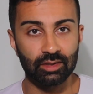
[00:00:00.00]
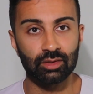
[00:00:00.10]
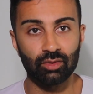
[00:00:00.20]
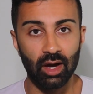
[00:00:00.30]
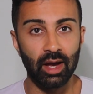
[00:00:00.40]

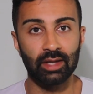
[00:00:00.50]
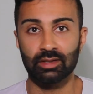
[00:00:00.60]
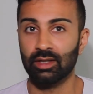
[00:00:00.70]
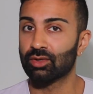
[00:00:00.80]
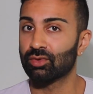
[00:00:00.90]

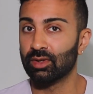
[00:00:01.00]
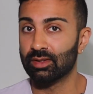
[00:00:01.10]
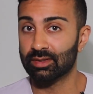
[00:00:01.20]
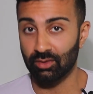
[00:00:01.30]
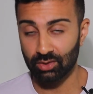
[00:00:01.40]
SSRIs
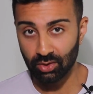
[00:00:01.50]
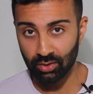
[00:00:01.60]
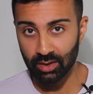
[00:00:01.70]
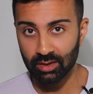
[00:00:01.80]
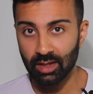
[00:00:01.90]
increase
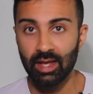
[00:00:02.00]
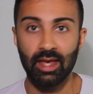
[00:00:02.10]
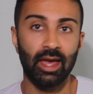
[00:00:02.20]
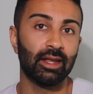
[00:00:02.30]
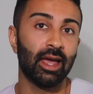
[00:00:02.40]
serotonin,
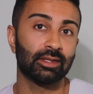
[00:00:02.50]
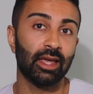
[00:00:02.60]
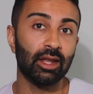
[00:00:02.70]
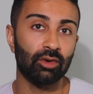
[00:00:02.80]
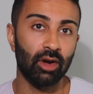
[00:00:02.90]
and
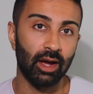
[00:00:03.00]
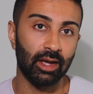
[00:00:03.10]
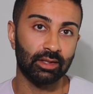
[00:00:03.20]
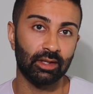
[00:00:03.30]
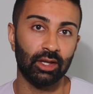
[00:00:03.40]

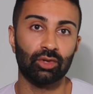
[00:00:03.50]
SNRIs